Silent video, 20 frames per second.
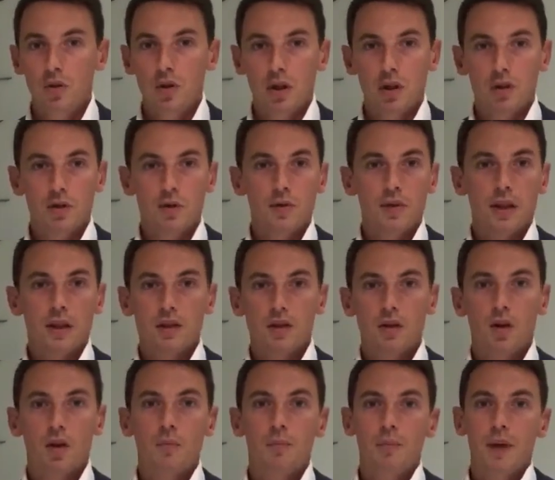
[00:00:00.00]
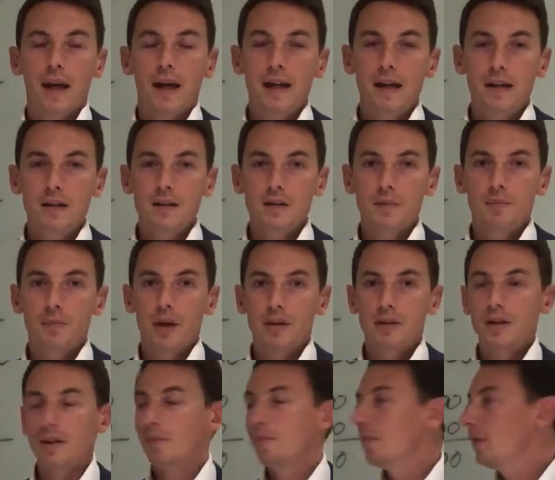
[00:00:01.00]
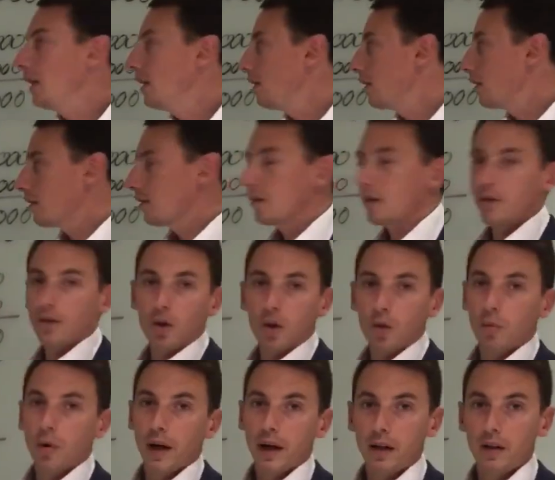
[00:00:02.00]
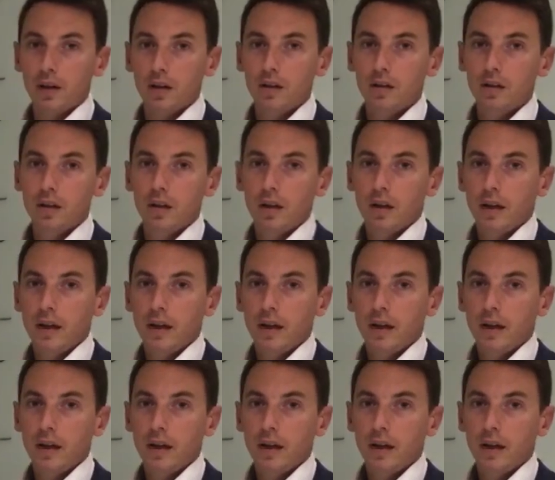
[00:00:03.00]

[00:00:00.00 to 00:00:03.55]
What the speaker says: you can do things at your own pace, but to me this is a no-brainer,